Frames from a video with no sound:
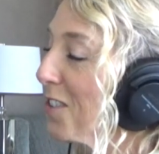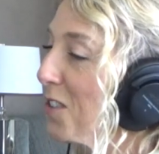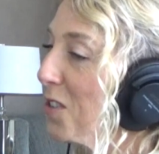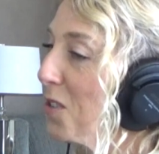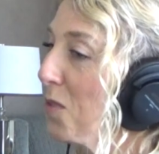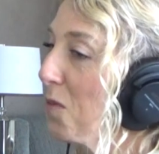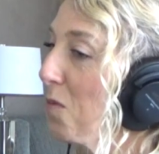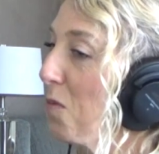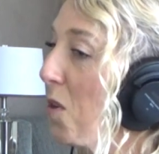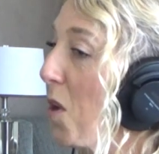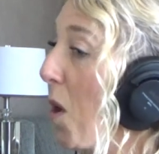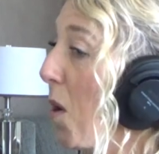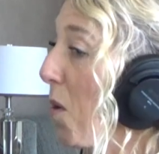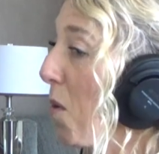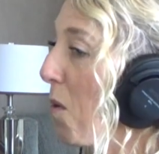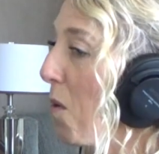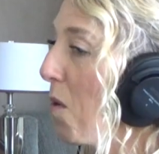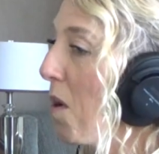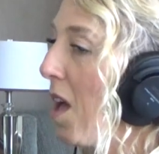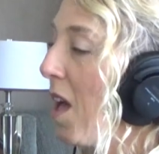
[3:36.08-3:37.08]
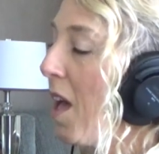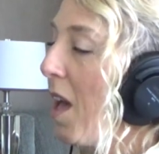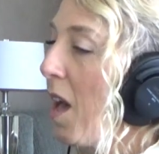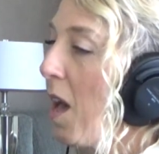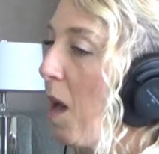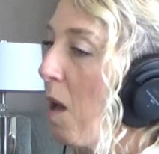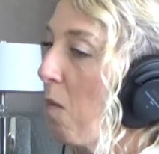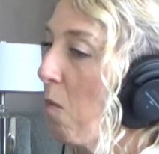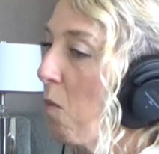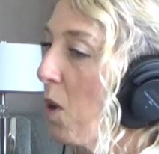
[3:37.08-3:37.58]
to know
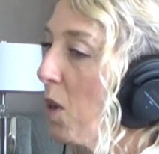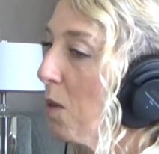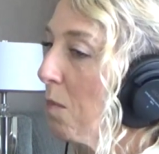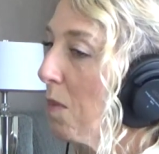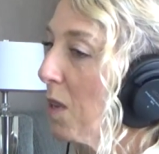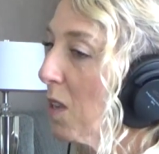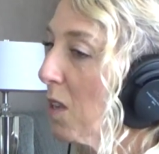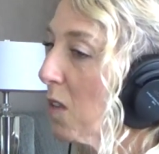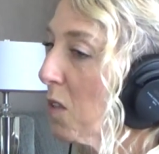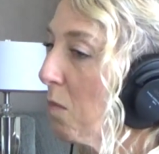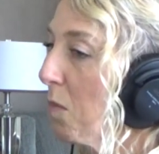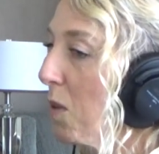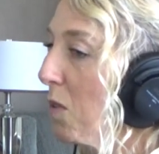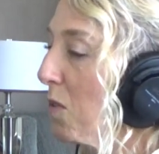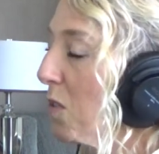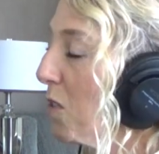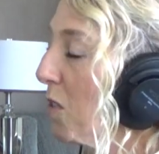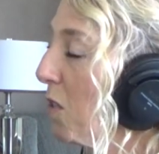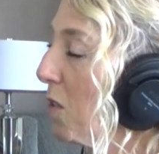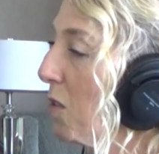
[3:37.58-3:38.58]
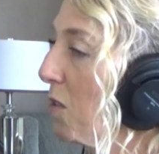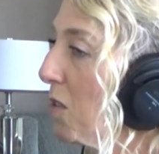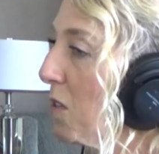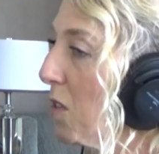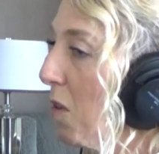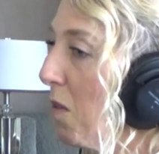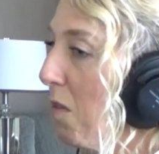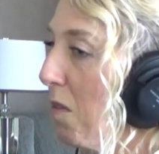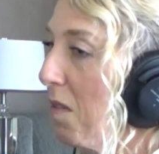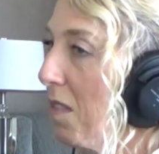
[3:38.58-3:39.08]
what you're being exposed to.
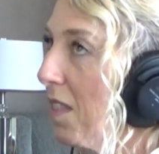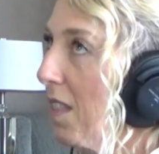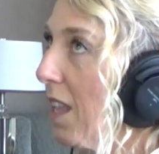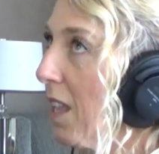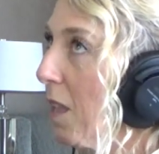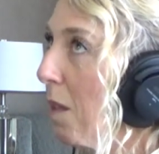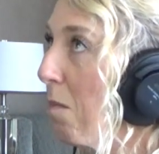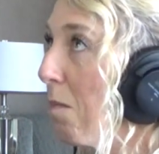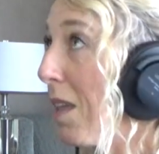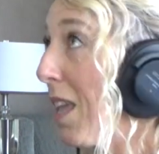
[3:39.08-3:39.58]
So it could